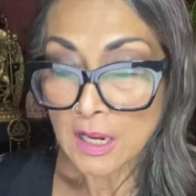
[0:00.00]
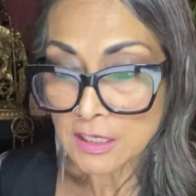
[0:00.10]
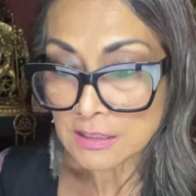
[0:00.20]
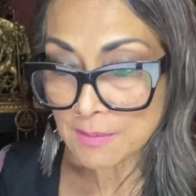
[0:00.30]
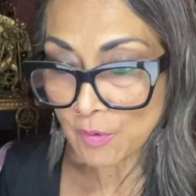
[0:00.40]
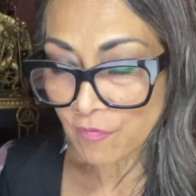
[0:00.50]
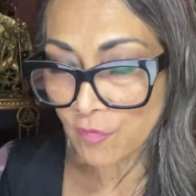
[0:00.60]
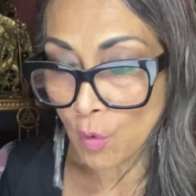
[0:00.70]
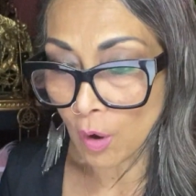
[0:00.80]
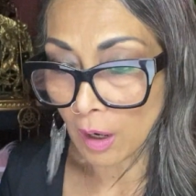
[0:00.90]
Number
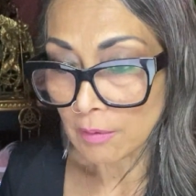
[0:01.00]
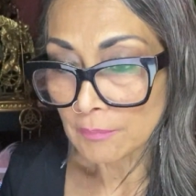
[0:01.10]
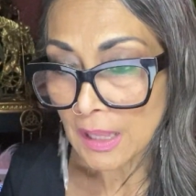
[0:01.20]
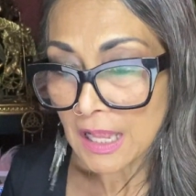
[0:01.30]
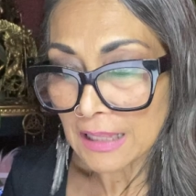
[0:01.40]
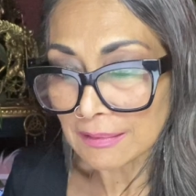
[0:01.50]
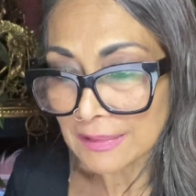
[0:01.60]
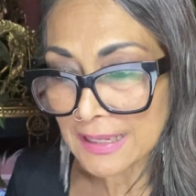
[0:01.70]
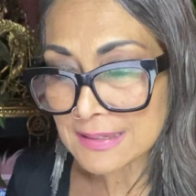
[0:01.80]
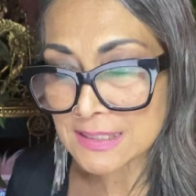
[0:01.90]
4,
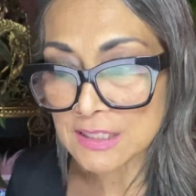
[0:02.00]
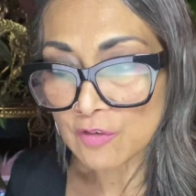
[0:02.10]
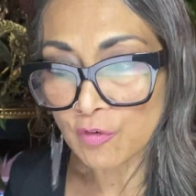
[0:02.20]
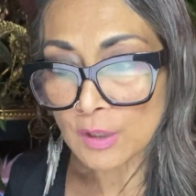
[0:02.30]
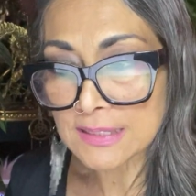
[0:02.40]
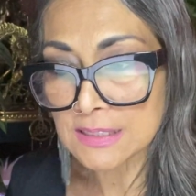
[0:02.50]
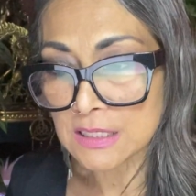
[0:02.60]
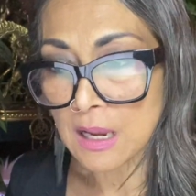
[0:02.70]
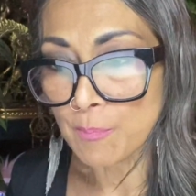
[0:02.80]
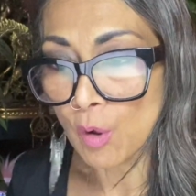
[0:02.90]
let us take, for
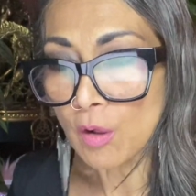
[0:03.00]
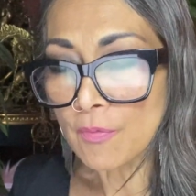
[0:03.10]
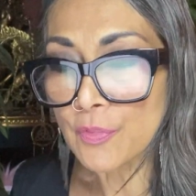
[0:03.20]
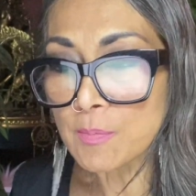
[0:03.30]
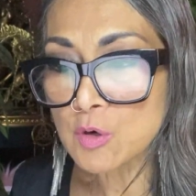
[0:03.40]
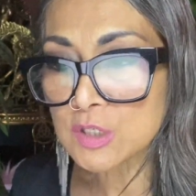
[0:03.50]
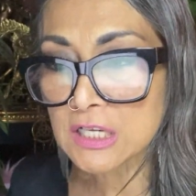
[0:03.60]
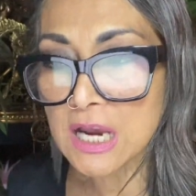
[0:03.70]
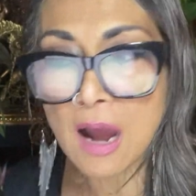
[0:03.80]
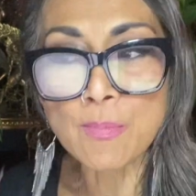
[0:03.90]
example, the most
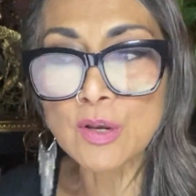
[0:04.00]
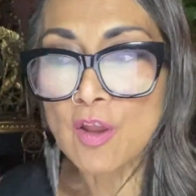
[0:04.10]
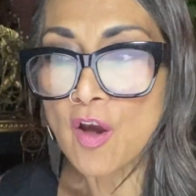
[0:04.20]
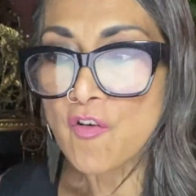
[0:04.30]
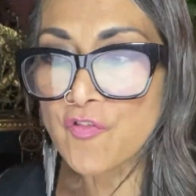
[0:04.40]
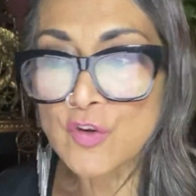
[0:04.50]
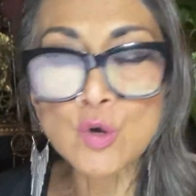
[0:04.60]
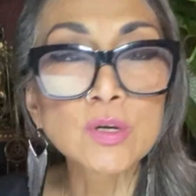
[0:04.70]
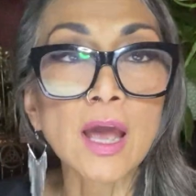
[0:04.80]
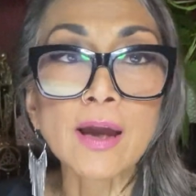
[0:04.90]
common
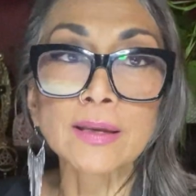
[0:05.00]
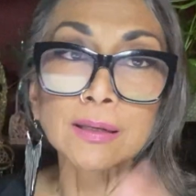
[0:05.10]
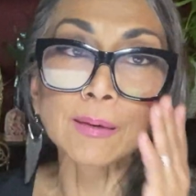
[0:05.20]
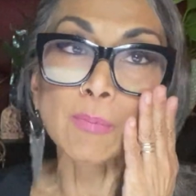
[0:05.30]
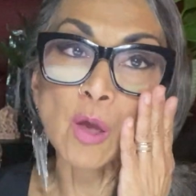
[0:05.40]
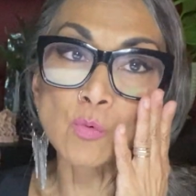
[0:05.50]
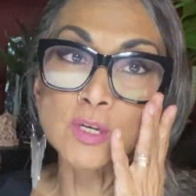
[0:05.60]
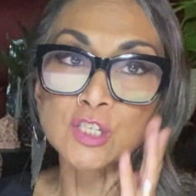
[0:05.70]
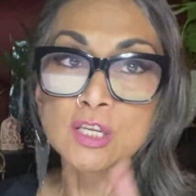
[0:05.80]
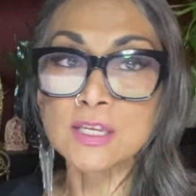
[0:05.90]
food item,
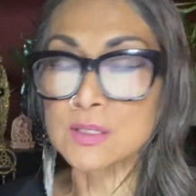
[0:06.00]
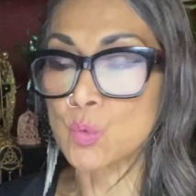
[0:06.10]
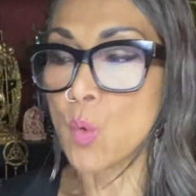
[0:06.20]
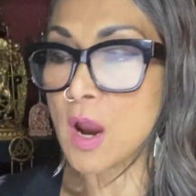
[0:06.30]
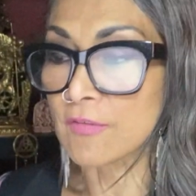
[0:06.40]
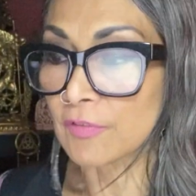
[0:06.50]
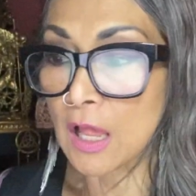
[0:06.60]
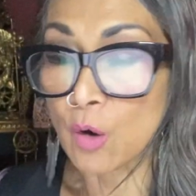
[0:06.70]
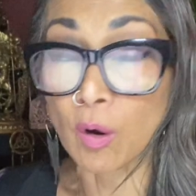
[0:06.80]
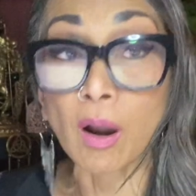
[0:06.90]
which is white
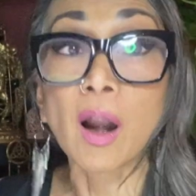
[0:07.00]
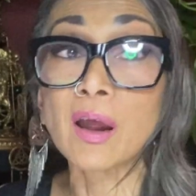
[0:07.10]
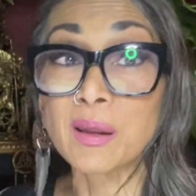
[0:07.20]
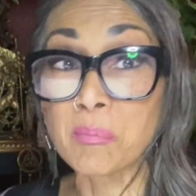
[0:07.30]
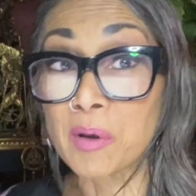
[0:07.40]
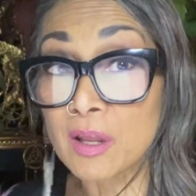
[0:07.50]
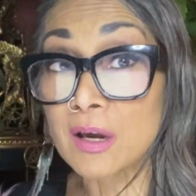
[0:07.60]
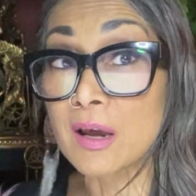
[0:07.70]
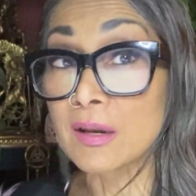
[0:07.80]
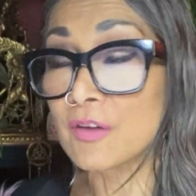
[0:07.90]
flour. I am
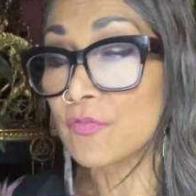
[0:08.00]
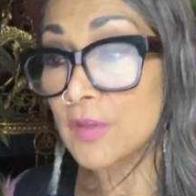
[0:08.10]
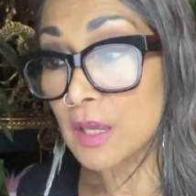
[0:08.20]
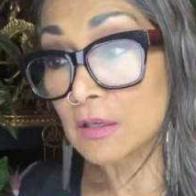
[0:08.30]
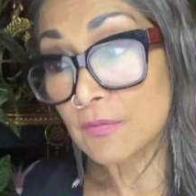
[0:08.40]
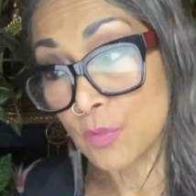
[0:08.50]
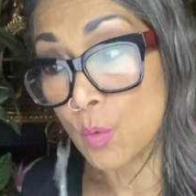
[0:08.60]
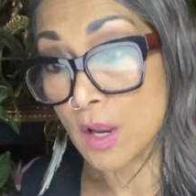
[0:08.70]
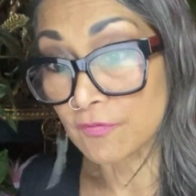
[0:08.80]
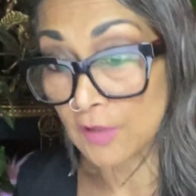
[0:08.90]
not a fan of the
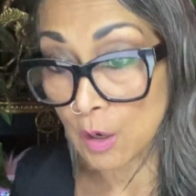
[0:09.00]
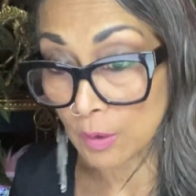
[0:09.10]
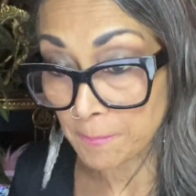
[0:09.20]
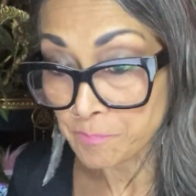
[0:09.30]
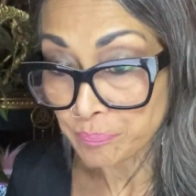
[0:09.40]
white flour.